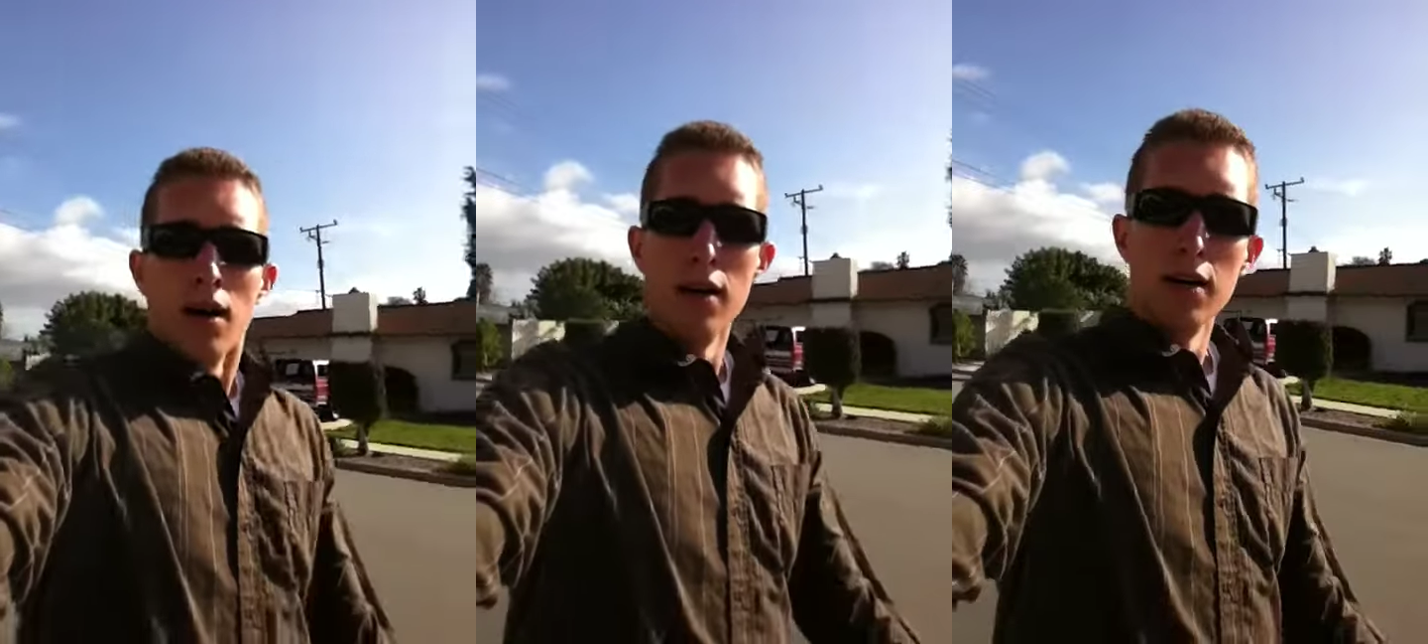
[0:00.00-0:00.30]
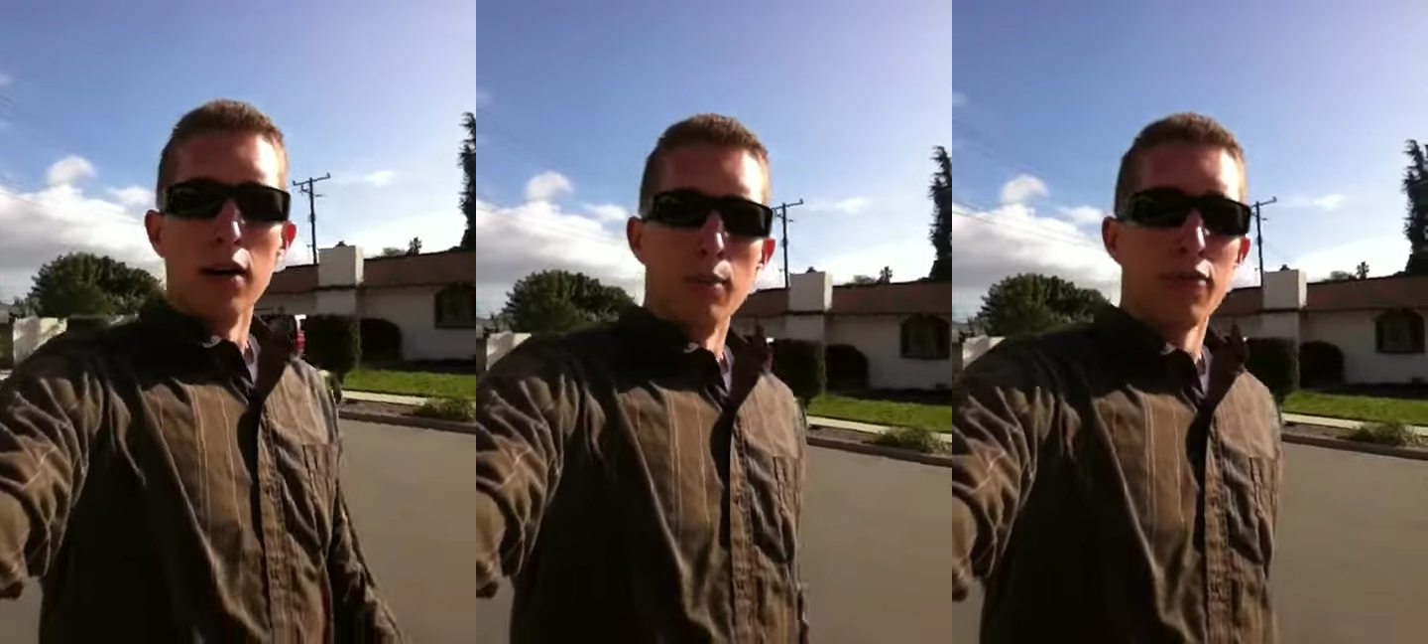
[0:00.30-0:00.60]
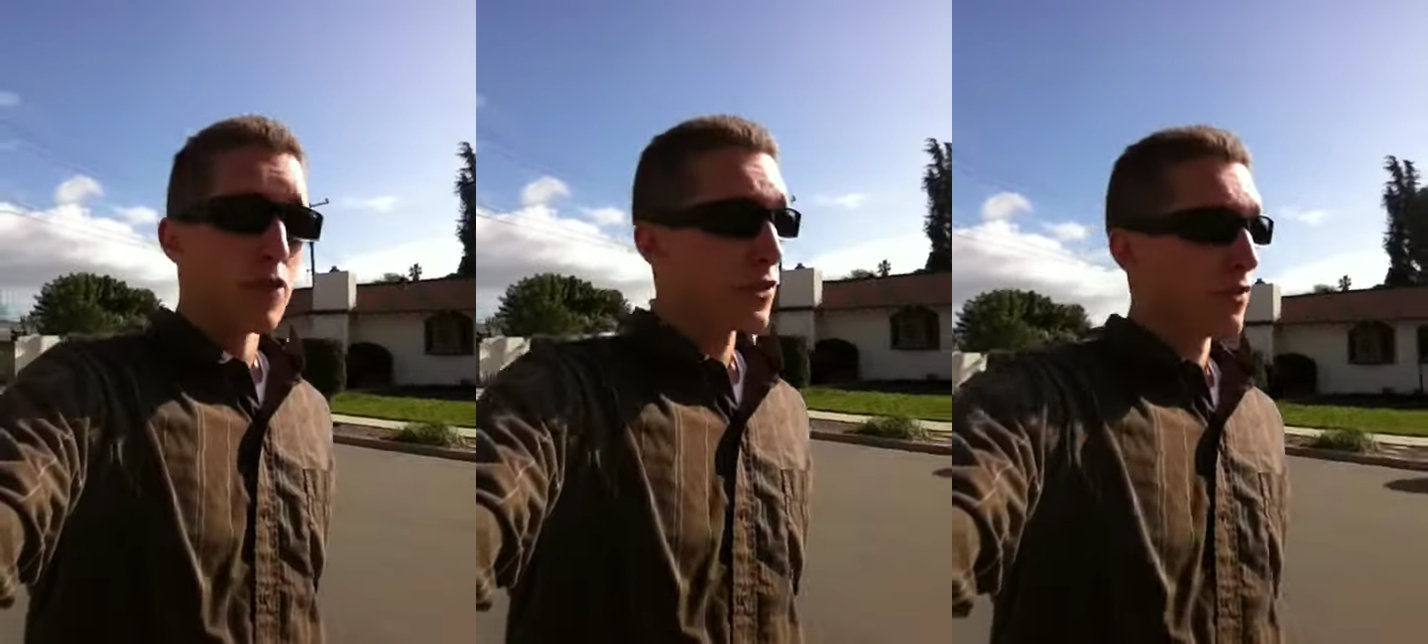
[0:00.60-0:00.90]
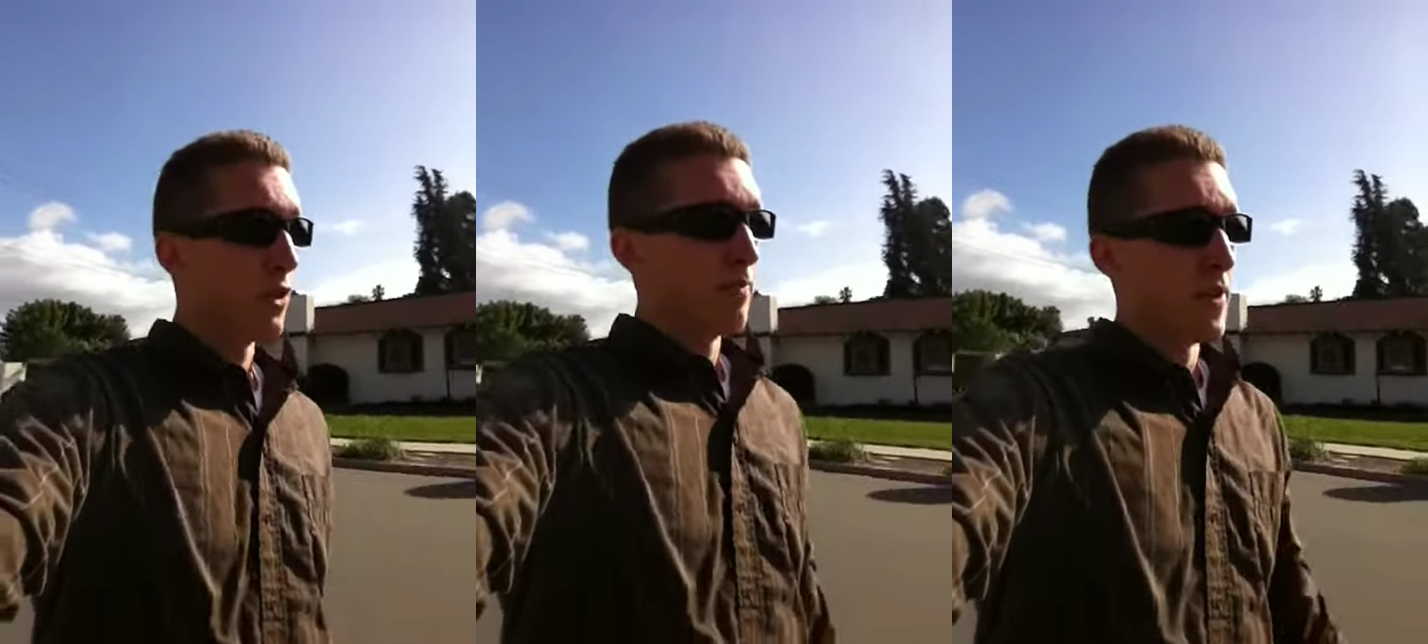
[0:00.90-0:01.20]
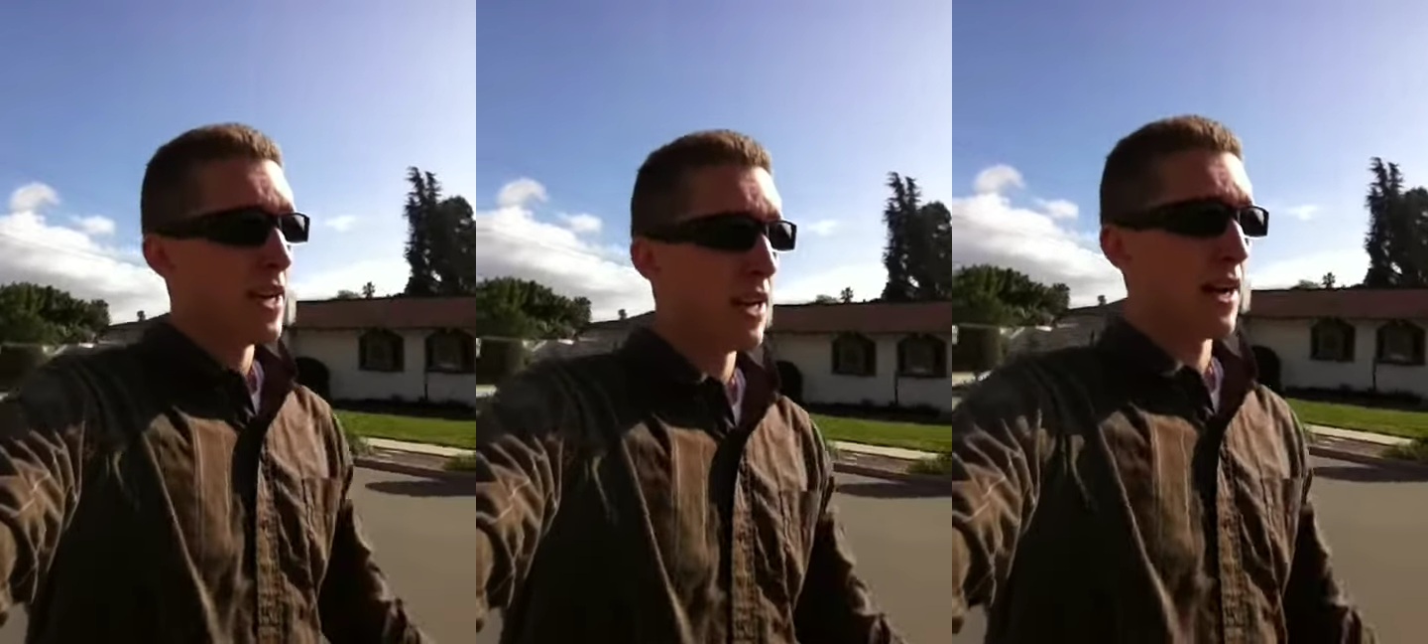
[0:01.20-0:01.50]
Um, first of all,
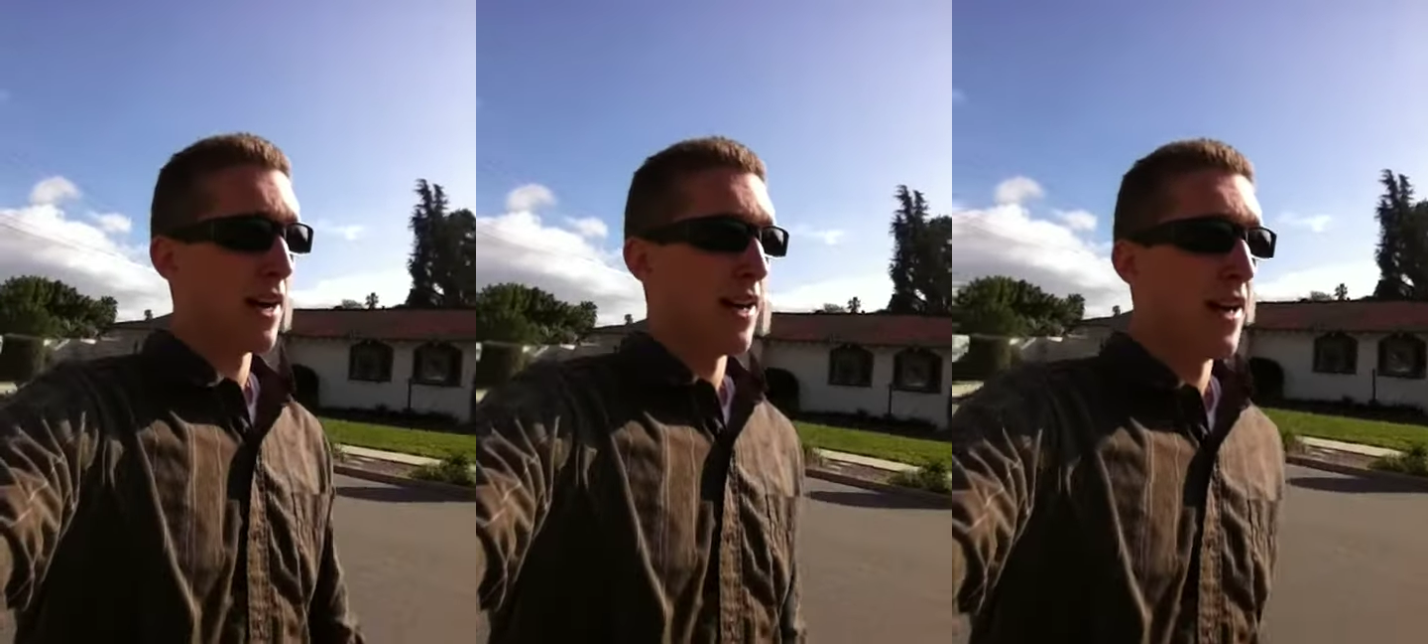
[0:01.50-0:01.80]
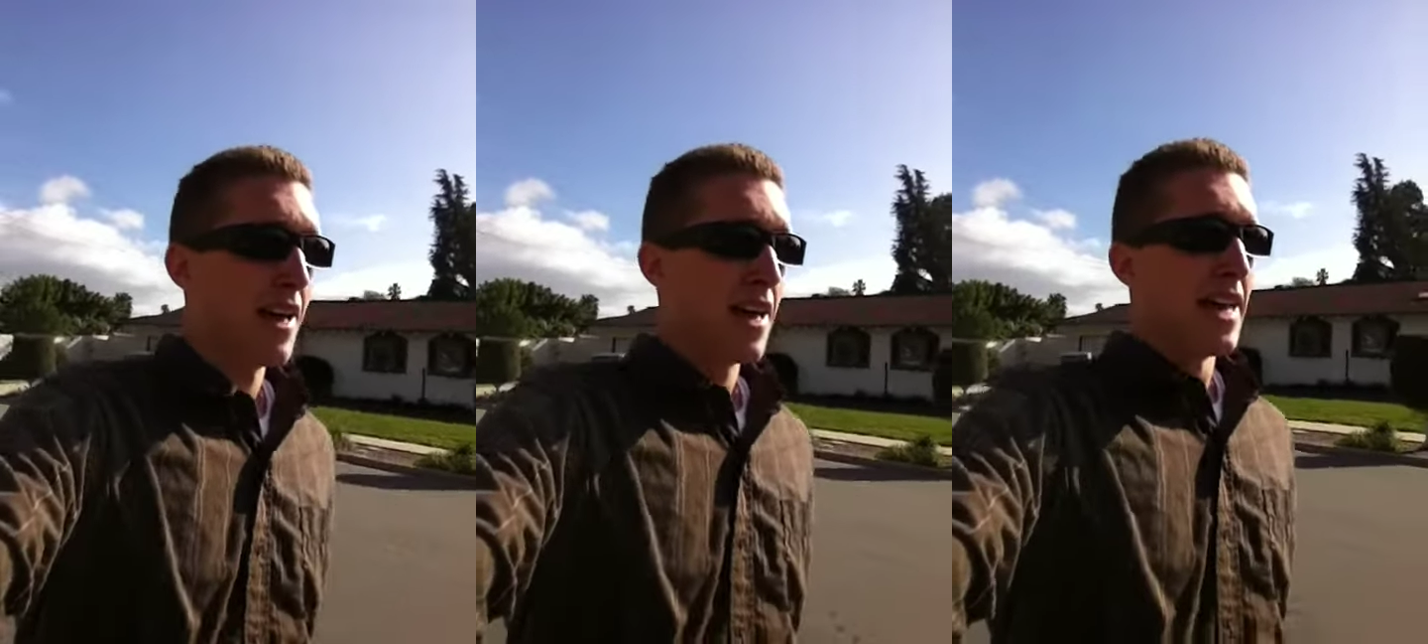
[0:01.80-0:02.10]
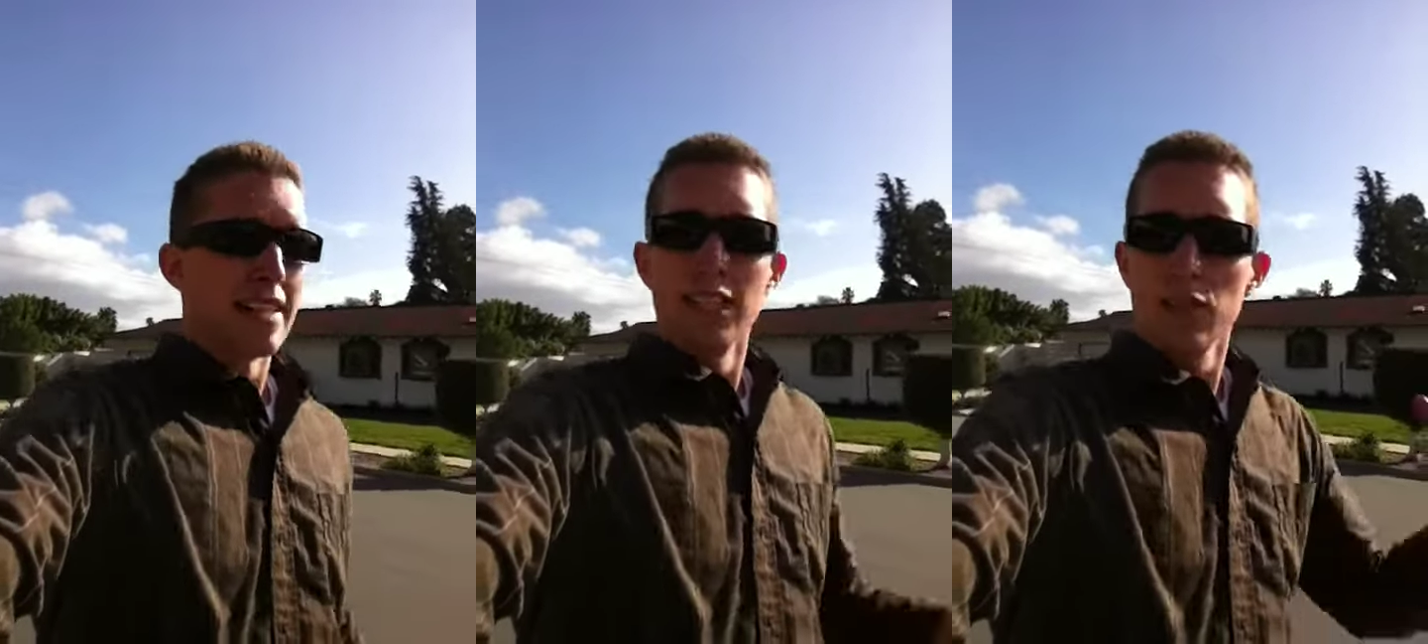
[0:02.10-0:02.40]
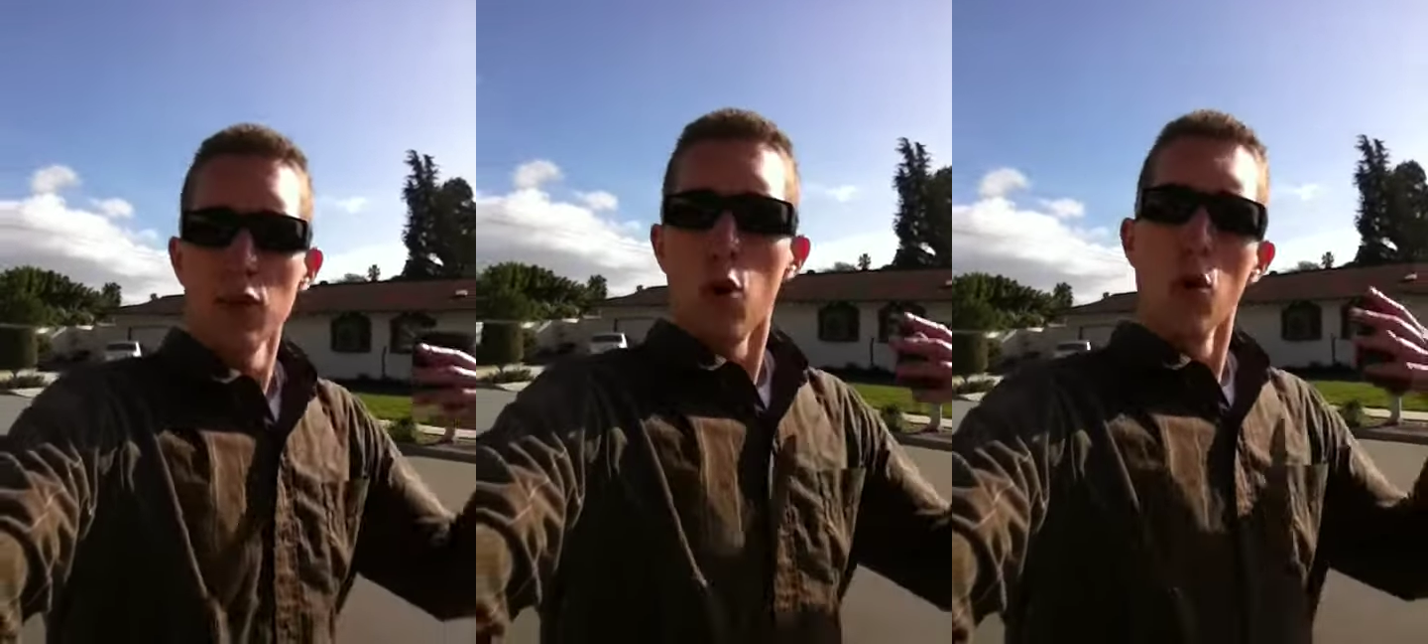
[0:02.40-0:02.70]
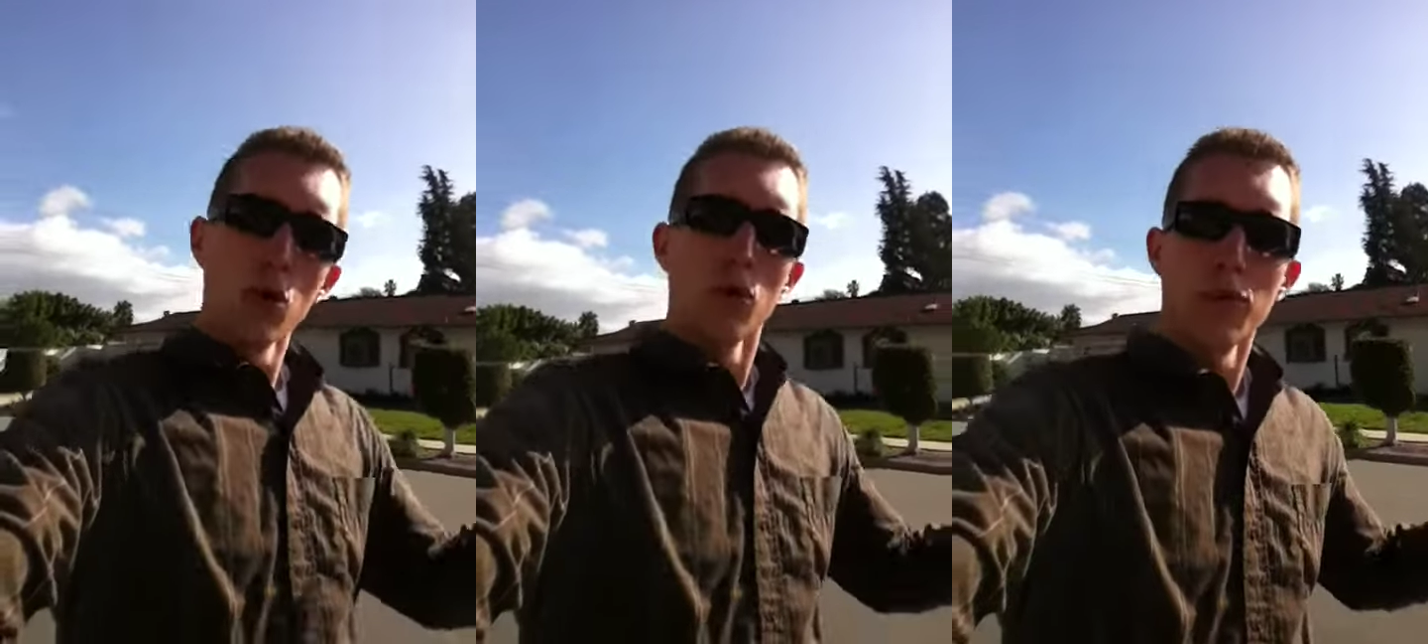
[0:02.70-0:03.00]
this
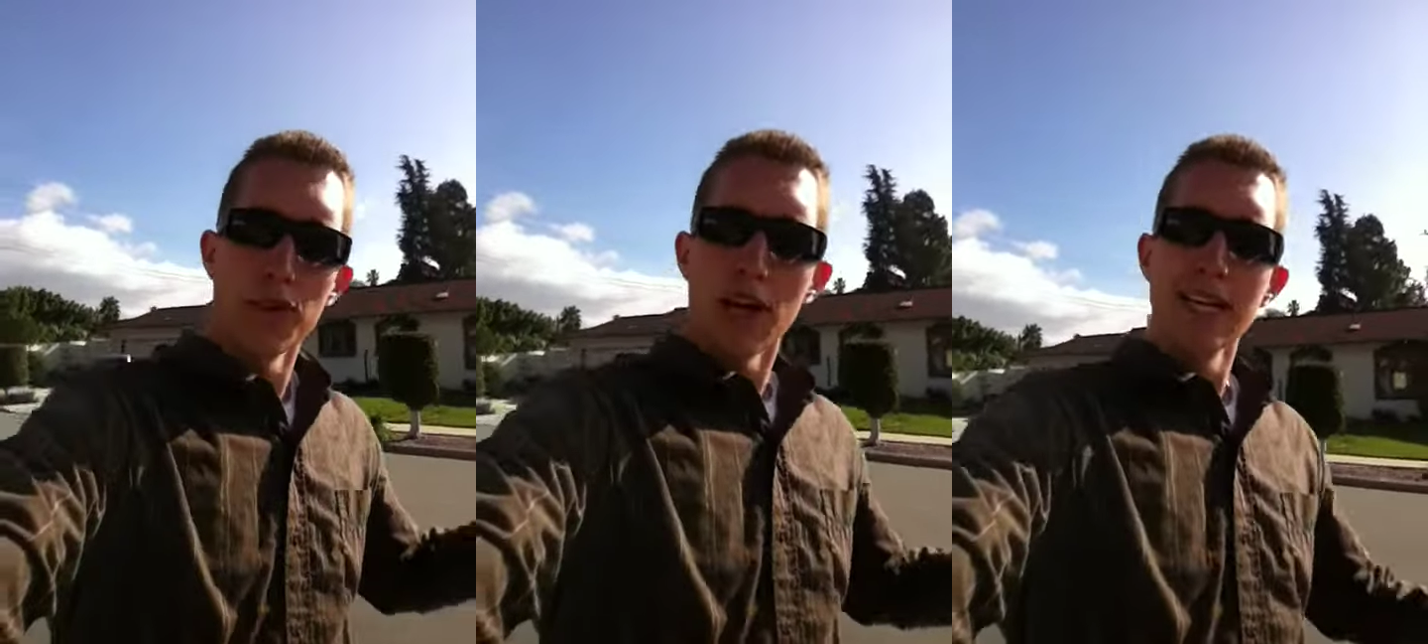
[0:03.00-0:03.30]
whole